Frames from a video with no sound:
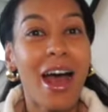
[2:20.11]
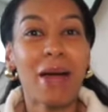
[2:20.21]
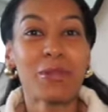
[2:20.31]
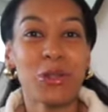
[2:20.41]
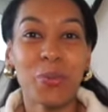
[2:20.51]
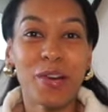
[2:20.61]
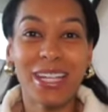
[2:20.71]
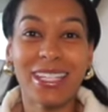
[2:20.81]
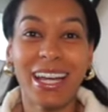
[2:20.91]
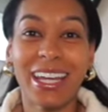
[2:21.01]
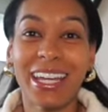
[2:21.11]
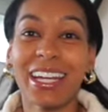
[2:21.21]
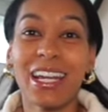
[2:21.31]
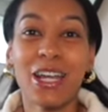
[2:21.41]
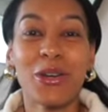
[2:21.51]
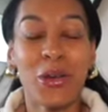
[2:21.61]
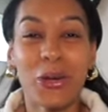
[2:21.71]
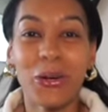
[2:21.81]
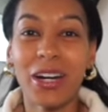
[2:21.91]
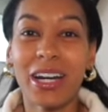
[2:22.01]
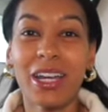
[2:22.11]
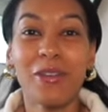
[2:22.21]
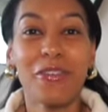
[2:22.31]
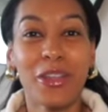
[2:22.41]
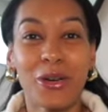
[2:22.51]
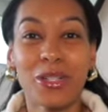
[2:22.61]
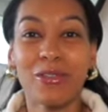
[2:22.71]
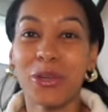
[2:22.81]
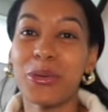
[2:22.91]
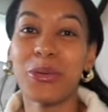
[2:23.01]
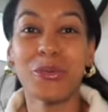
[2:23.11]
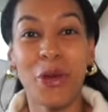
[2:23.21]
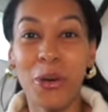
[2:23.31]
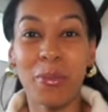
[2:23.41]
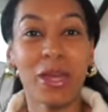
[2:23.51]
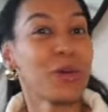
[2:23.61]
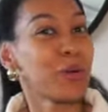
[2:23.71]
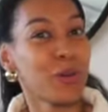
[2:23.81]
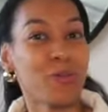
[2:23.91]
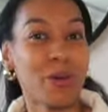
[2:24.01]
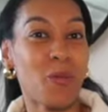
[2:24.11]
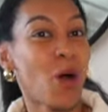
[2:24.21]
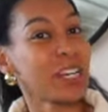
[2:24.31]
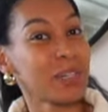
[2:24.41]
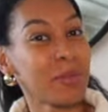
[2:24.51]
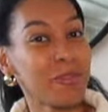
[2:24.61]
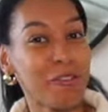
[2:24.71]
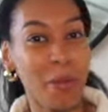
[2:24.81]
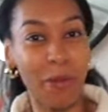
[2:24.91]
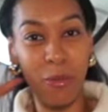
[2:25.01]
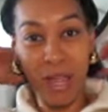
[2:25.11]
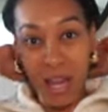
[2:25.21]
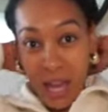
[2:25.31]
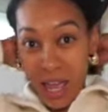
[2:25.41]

I'm super excited. New York, for those of you who know me or who have been watching me for a moment,